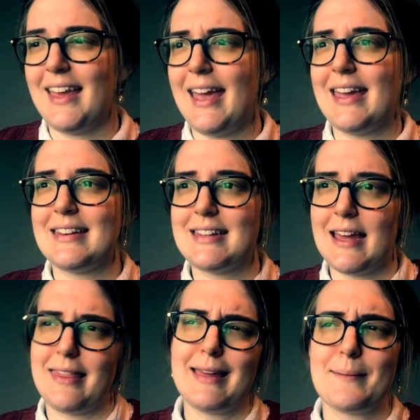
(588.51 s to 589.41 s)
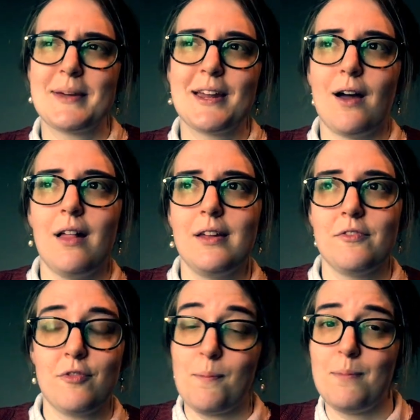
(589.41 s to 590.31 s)
And I think I'm gonna call it
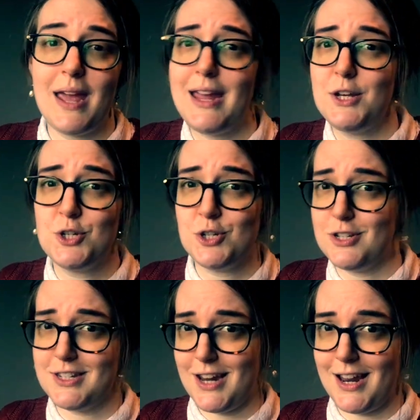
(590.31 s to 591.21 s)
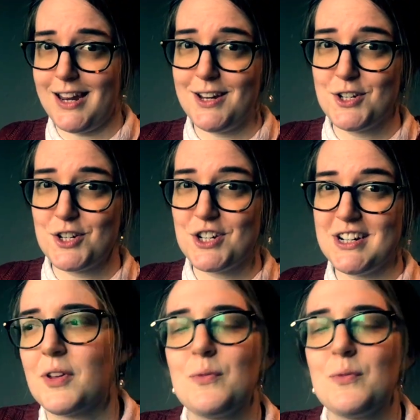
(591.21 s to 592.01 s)
From Page to Stage,